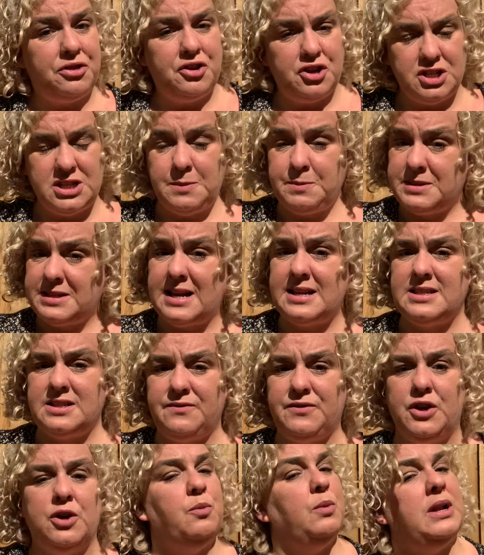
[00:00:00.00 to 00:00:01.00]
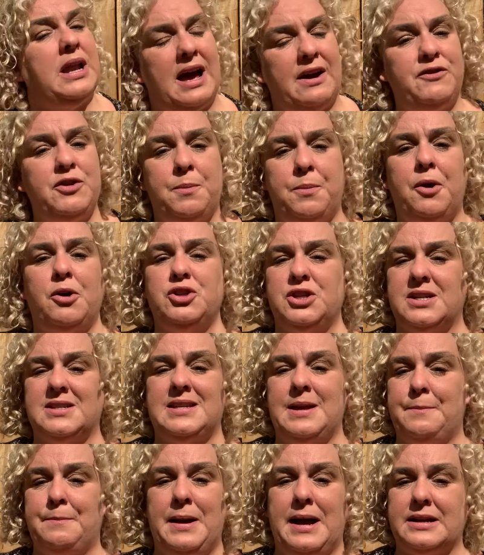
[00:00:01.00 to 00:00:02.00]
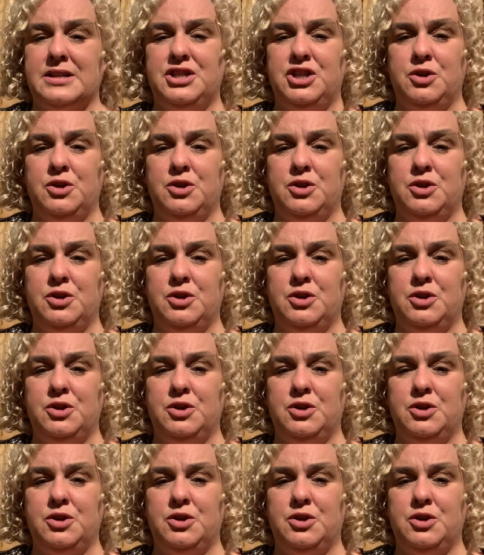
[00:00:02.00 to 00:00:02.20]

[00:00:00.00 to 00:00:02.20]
30% of you will have your project sent back